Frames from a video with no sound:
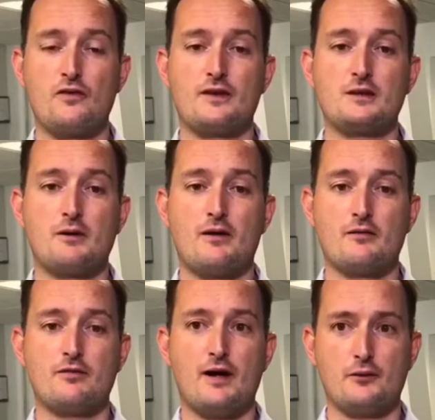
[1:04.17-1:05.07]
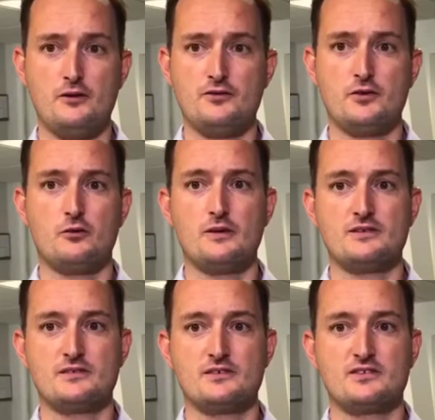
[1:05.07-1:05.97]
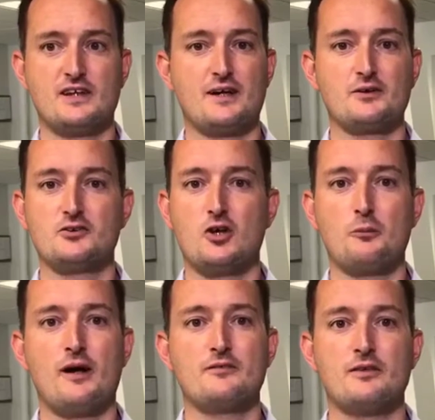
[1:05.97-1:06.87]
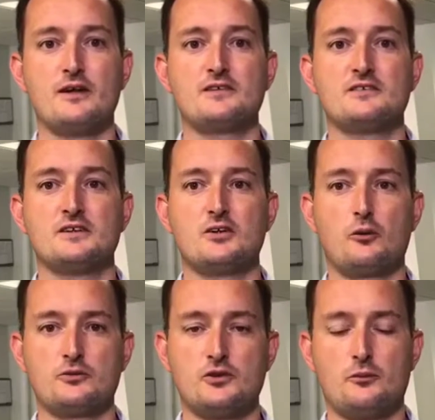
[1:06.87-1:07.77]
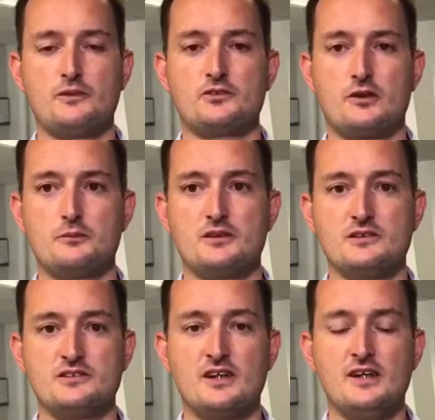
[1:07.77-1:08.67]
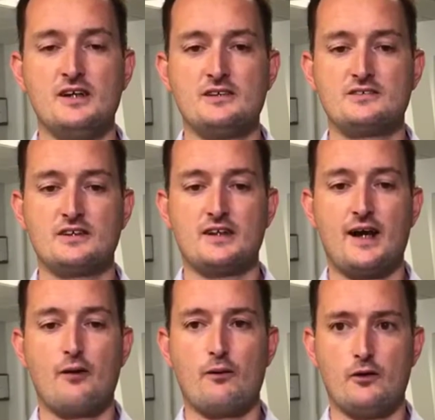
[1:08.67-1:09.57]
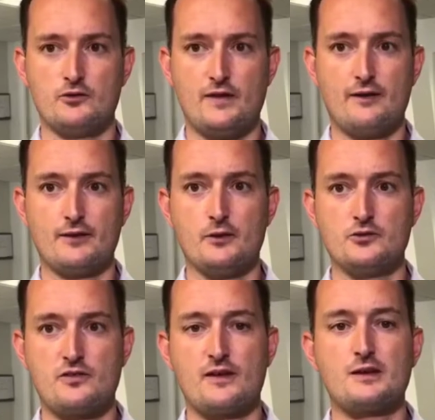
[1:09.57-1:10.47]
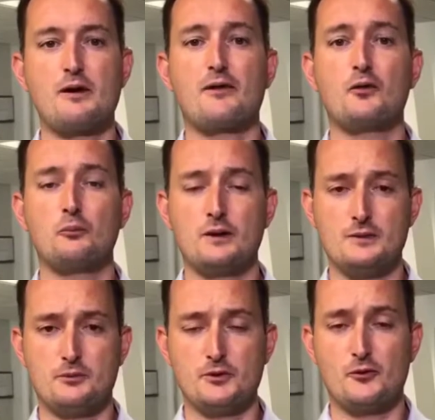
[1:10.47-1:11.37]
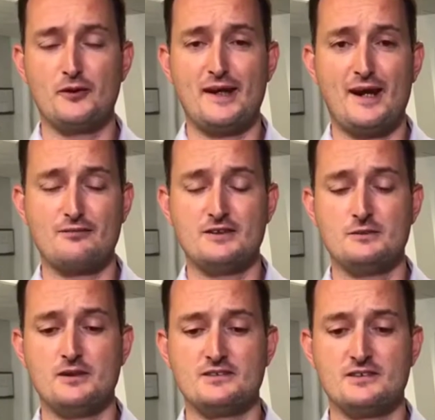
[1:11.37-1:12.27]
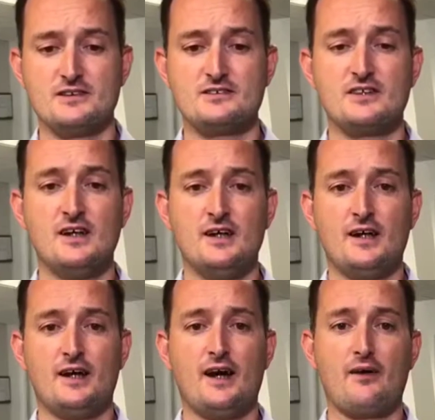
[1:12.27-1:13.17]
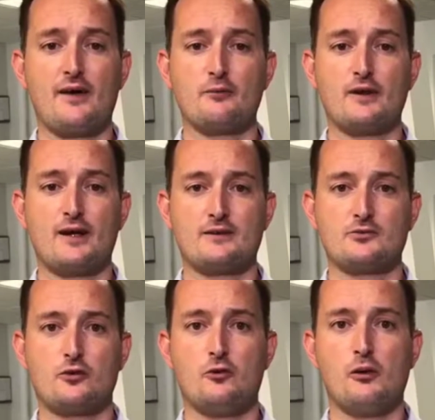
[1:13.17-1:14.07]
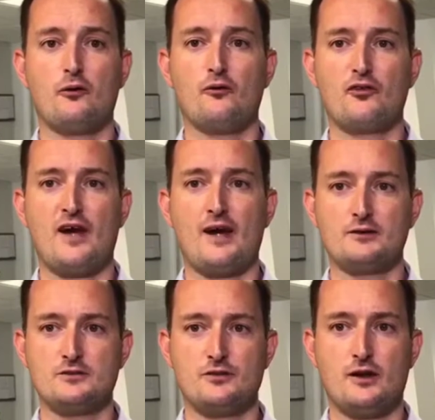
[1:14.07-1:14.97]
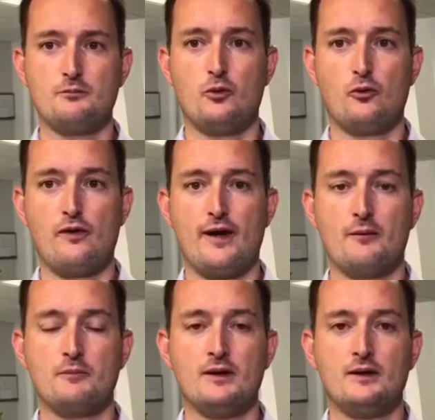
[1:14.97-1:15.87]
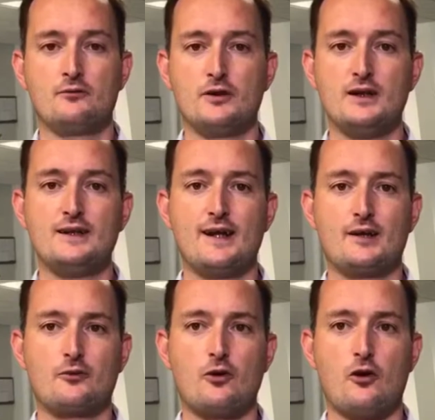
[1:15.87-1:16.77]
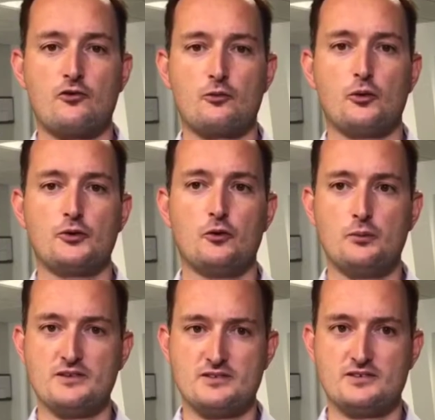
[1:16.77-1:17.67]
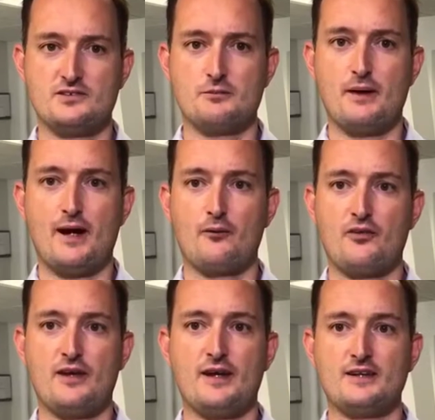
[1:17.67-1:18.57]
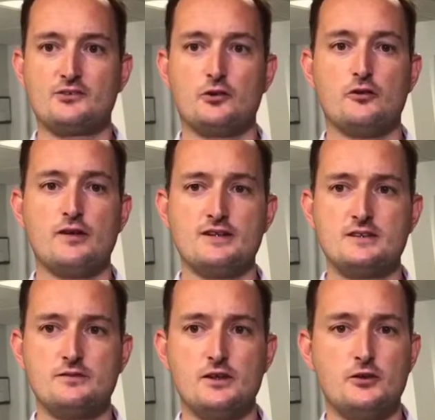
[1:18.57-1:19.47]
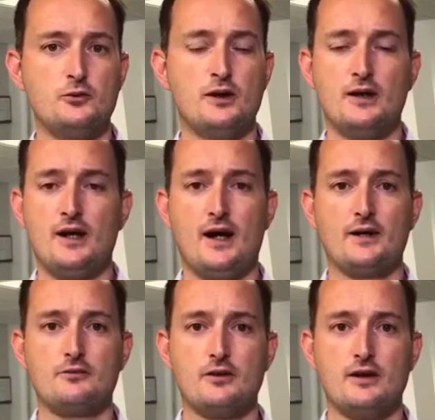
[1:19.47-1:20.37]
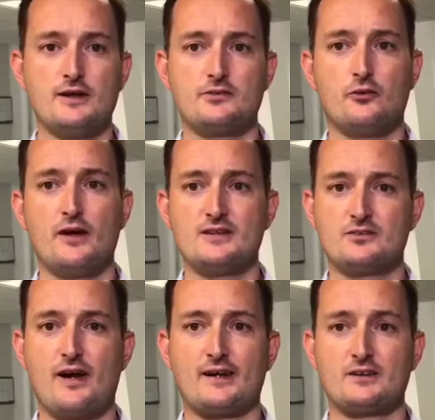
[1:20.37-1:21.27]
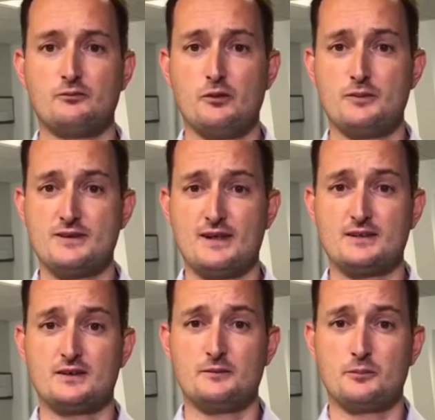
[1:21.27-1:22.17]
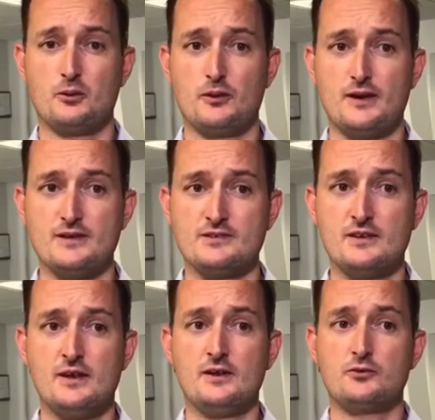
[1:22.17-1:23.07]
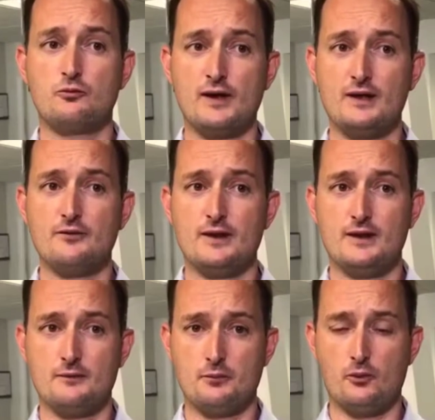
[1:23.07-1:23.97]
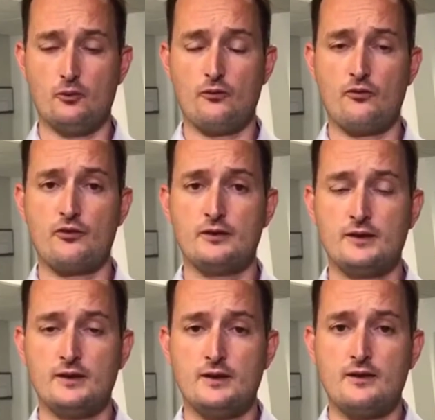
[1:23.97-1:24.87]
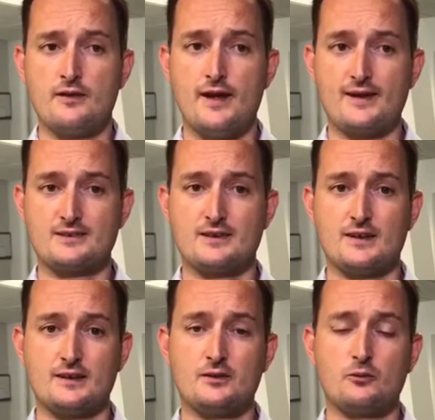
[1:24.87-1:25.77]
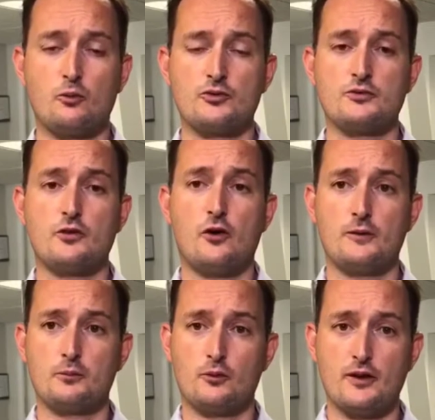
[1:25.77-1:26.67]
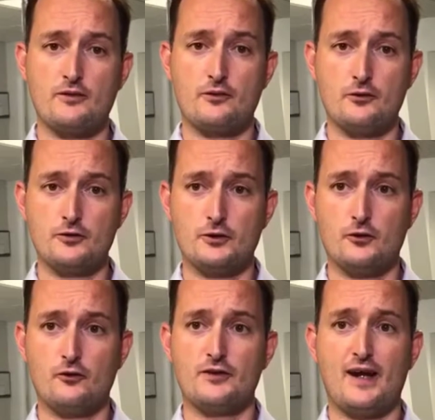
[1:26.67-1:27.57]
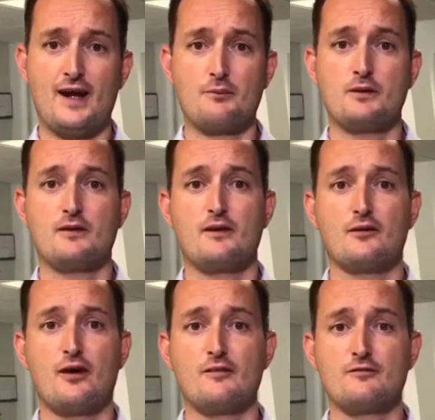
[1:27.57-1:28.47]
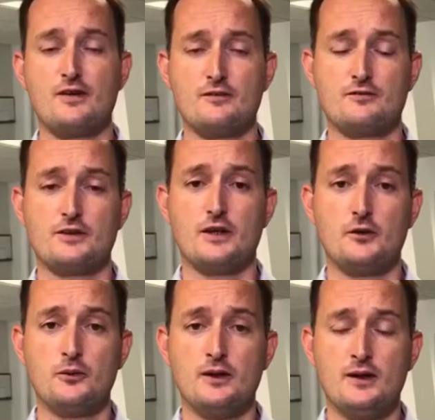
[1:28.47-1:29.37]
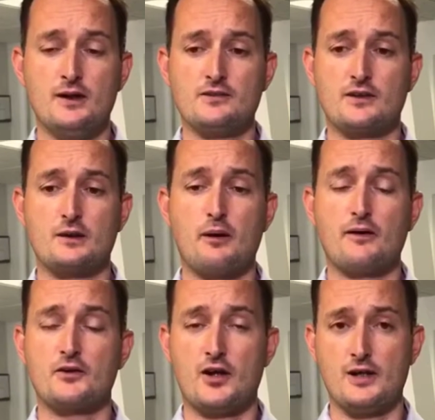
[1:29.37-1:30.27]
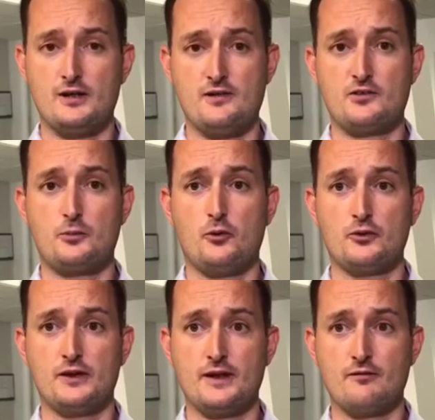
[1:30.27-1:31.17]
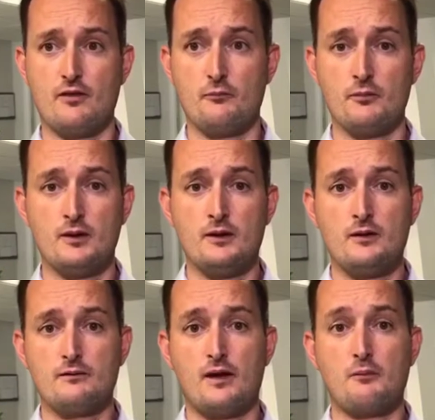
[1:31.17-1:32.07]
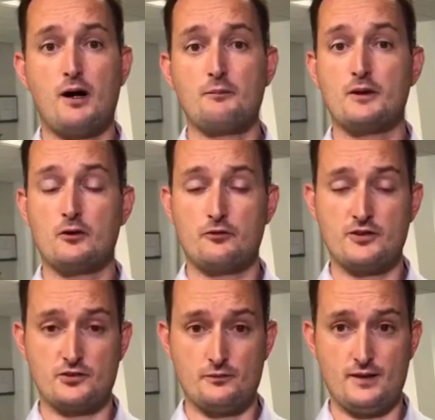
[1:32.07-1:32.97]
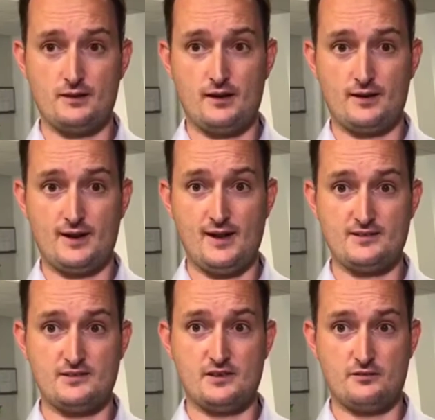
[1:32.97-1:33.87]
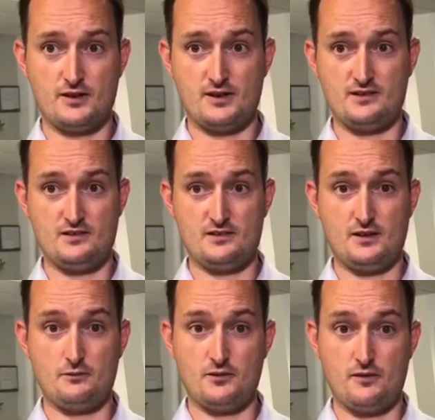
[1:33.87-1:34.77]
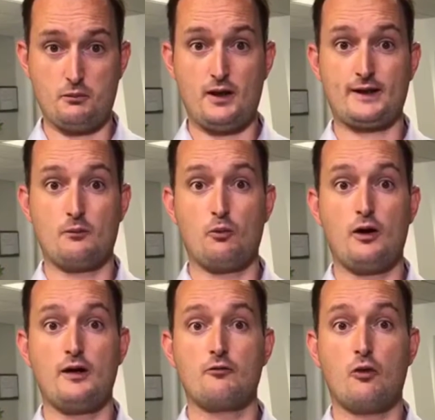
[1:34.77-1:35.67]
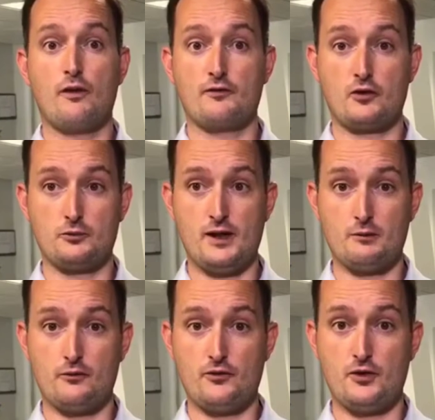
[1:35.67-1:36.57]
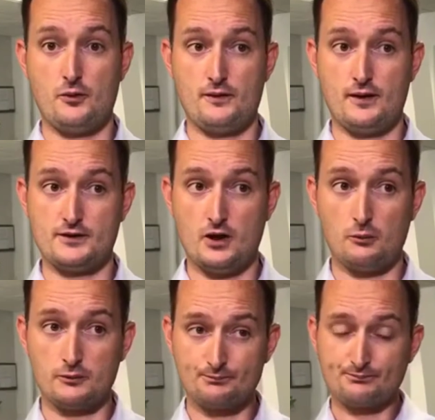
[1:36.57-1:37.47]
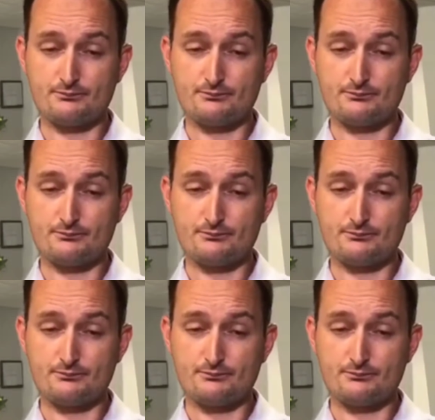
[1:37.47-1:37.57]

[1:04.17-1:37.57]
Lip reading: think about the values of your business and how your job adverts and your job descriptions sing out those values. Think about the good people you already have in your business and how they would act as role models and how do you find more of them. Really get across what your business is about in any sort of interview, advert or interaction with potential employees. It's really, really important. The next thing, once you've got an employee through the door and you're happy that they're the right fit for you, is think about the training and support you give them. Now, they might be covering something like the care certificates in terms of the black and white of what they've got to be able to do in their job.